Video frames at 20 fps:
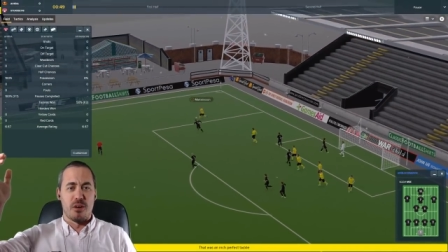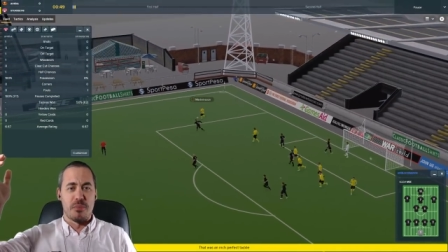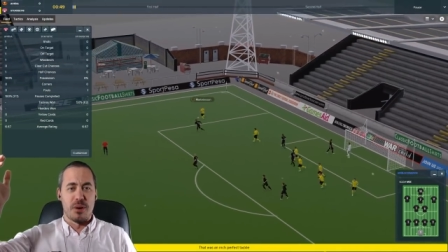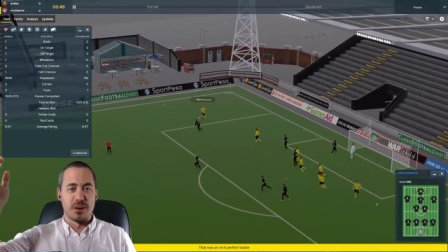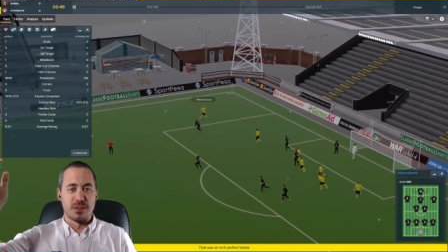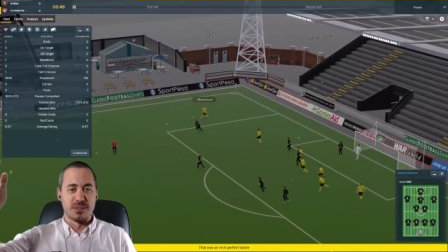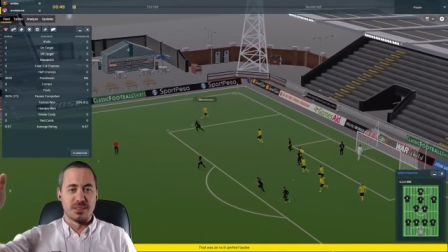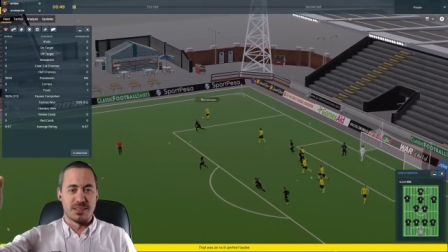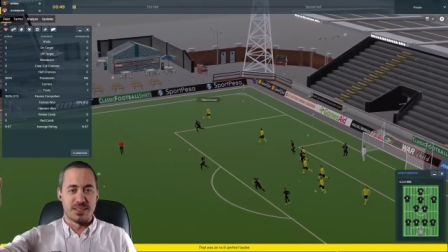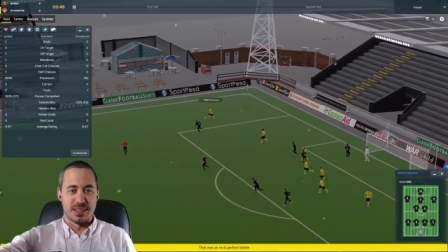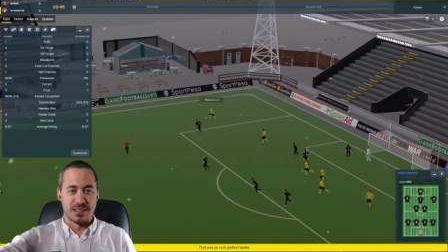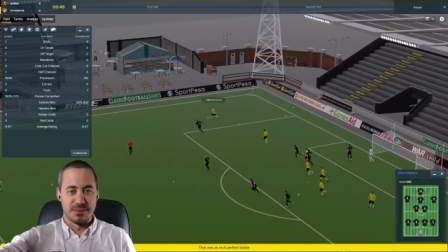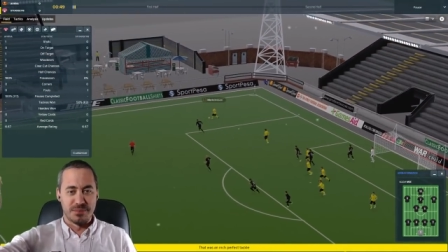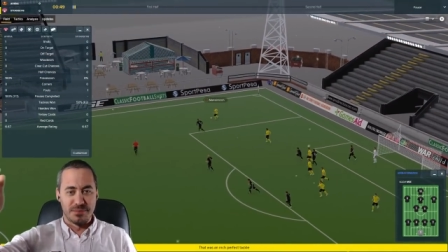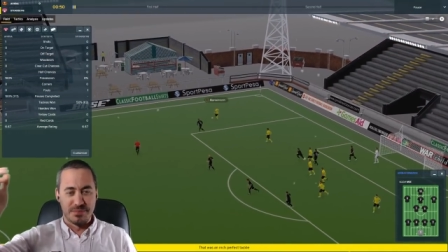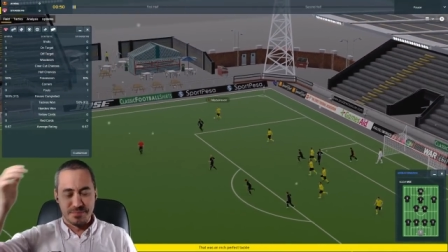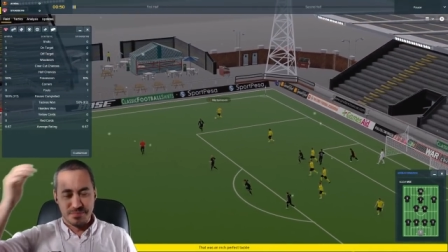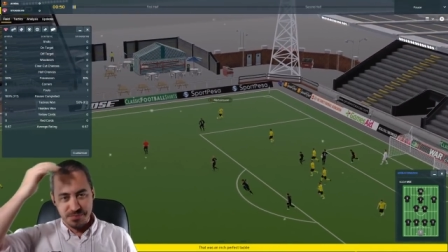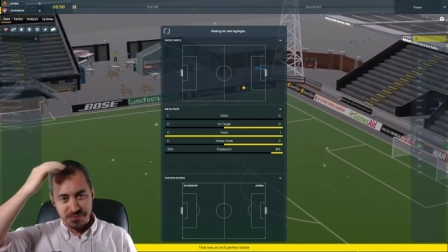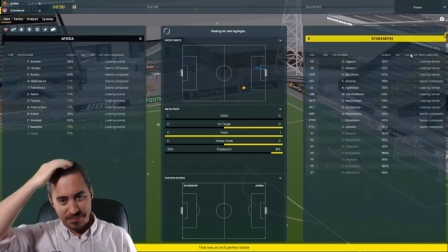Martinson?
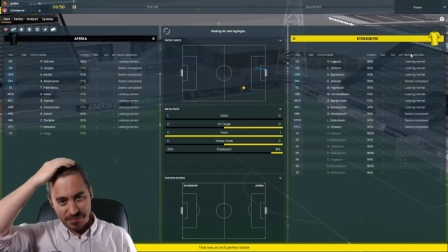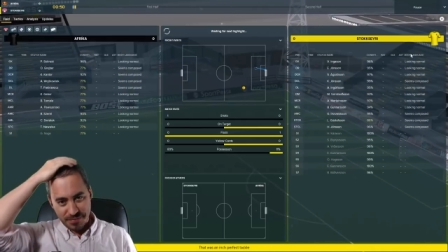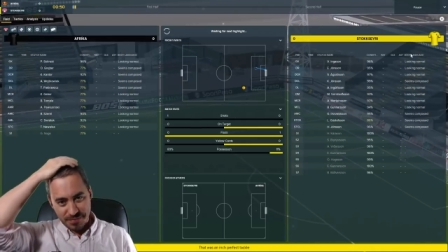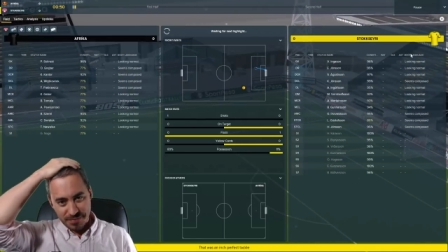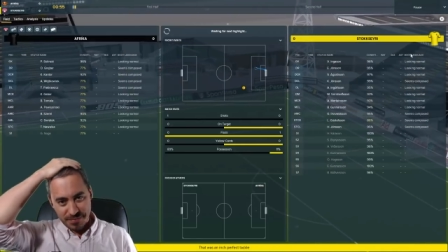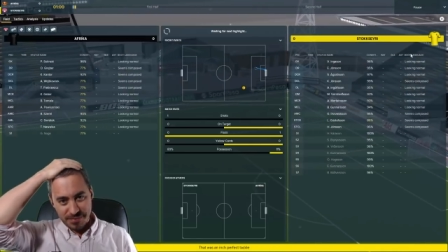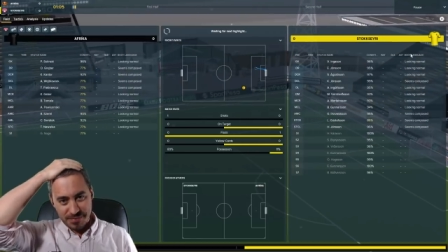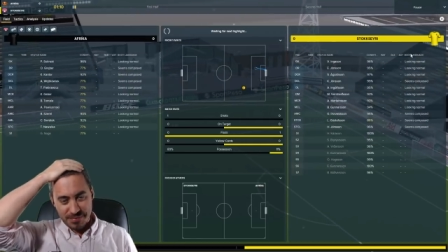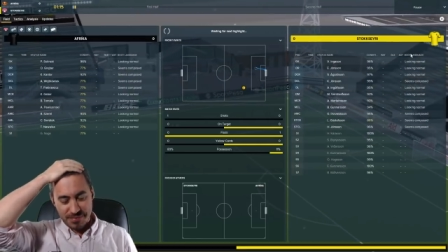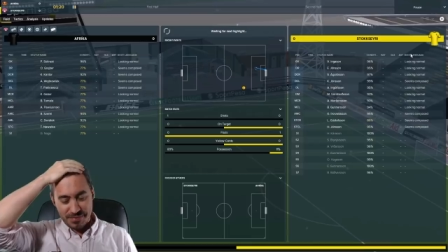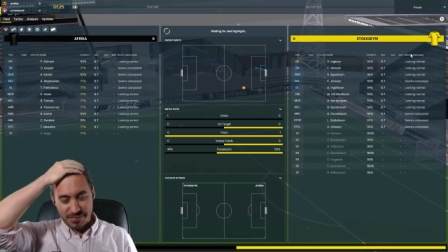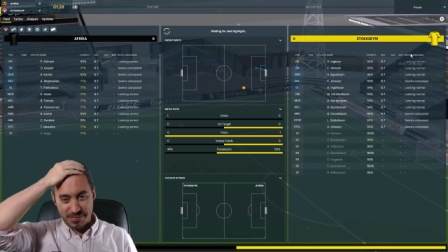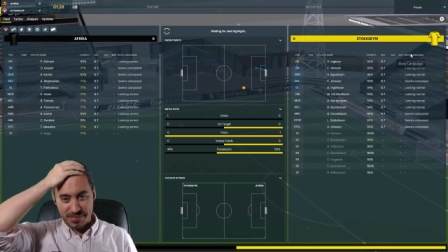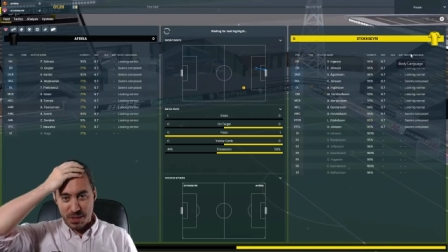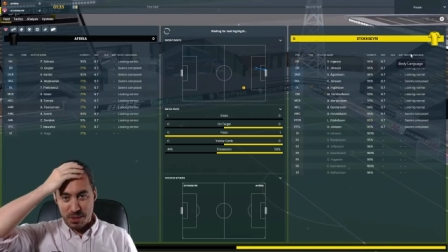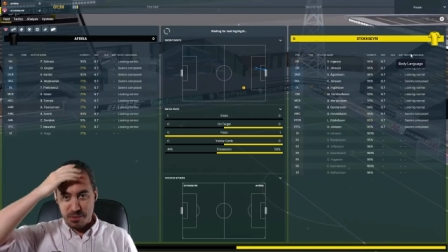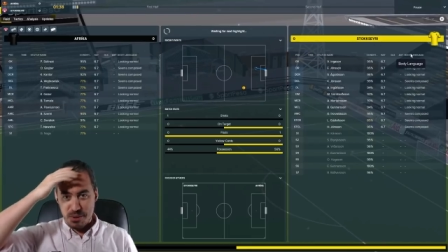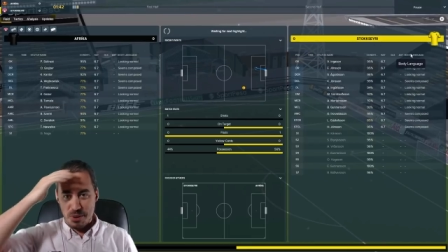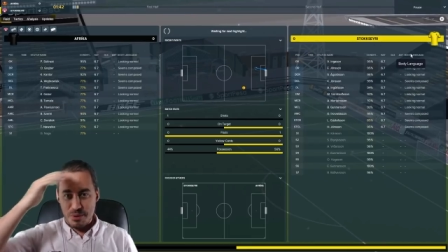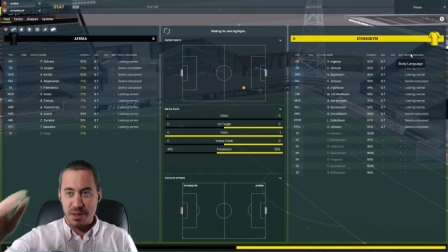
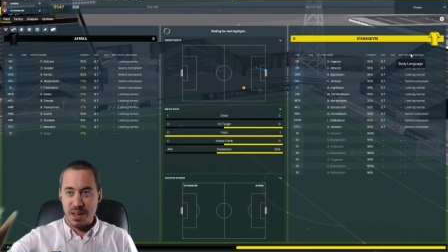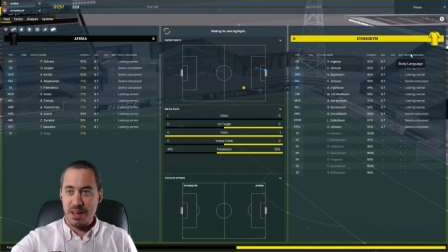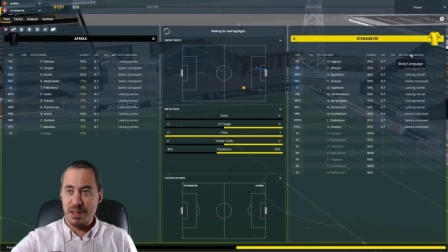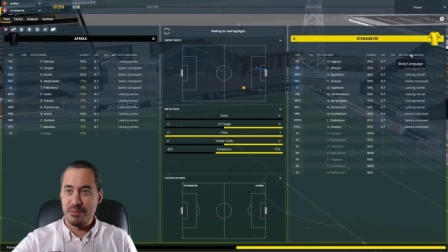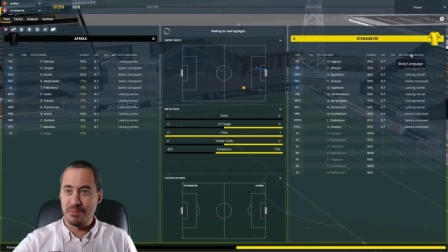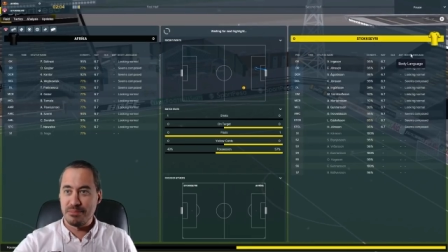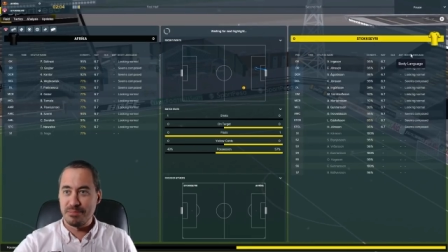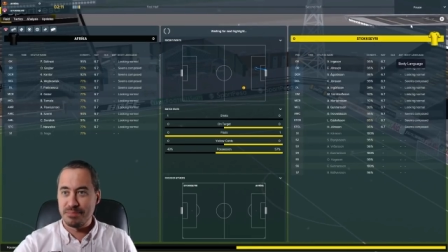Okay,